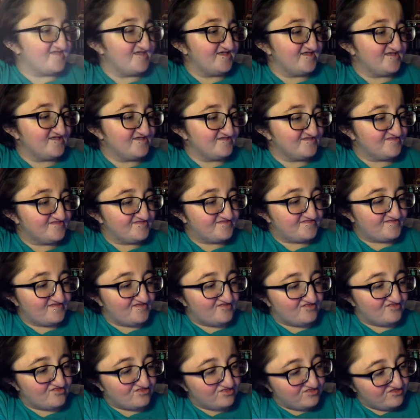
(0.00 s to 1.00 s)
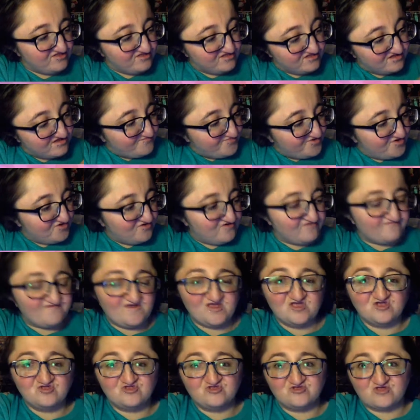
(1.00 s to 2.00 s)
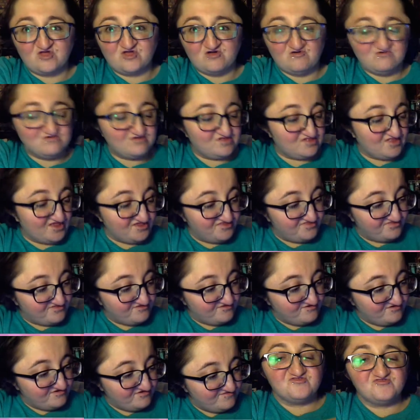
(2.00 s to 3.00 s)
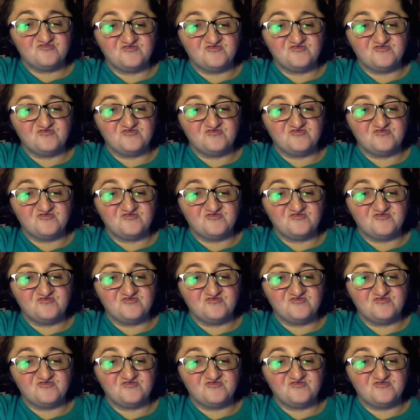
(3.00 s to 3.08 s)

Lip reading: is the Purifying Gel Cleanser.